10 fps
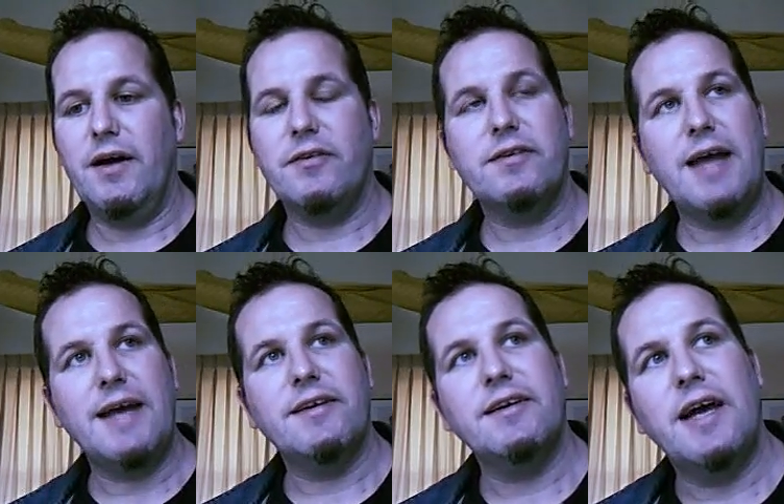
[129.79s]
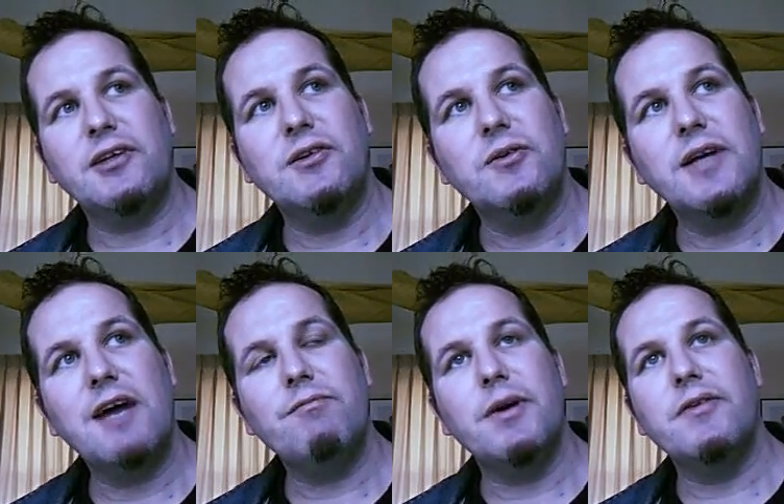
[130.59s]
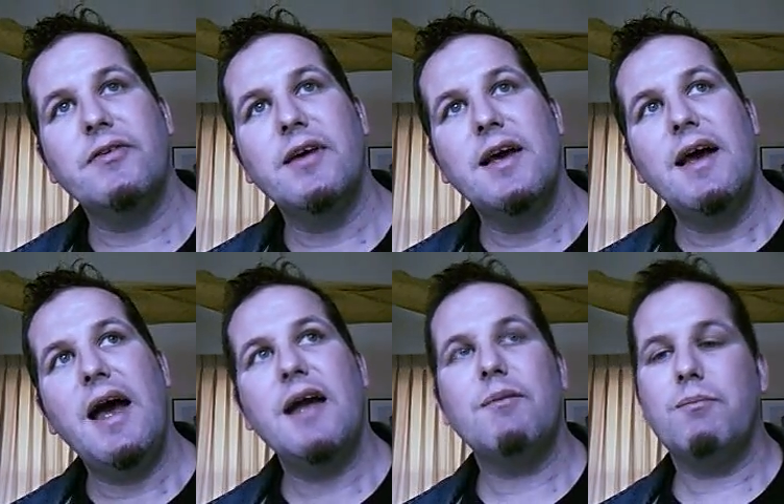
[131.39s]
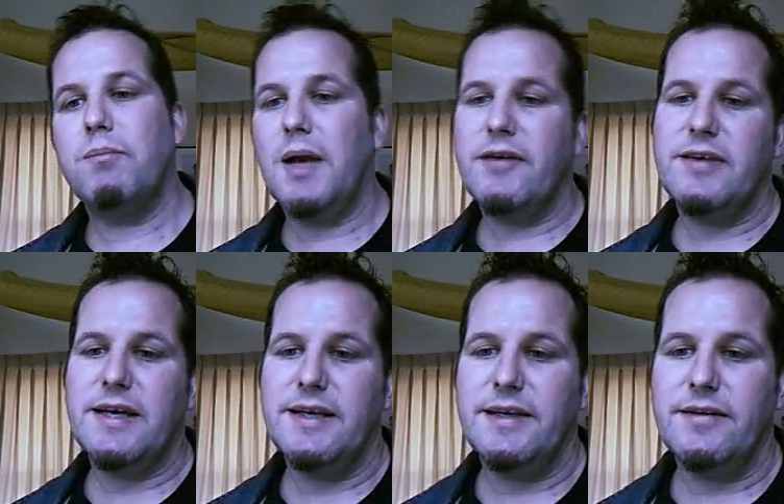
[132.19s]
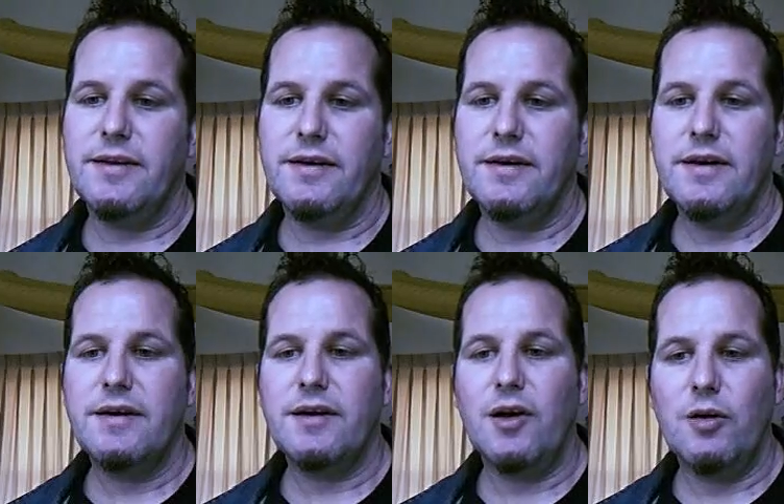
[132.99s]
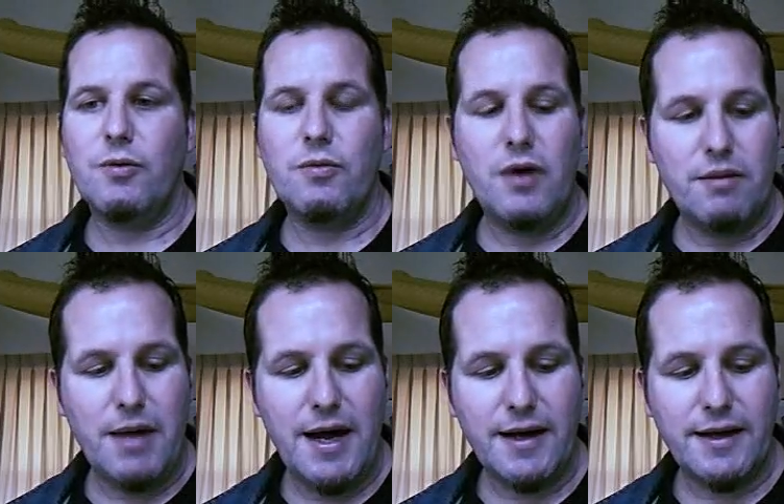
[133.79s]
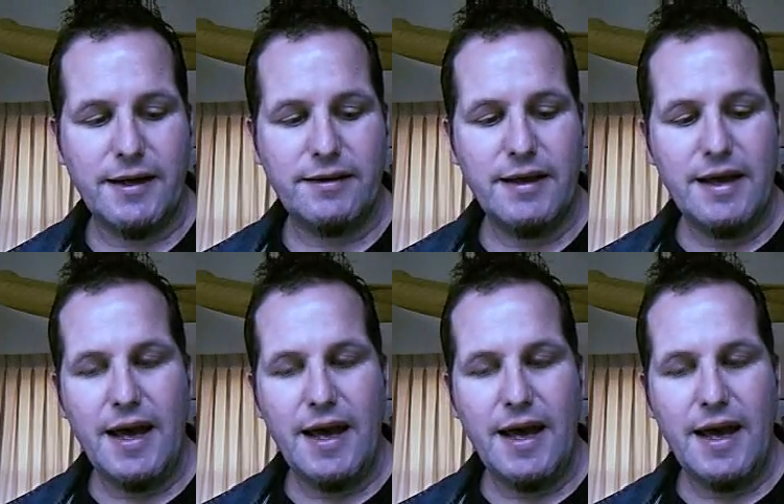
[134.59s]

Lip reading: state and national governments and placing it in the global market.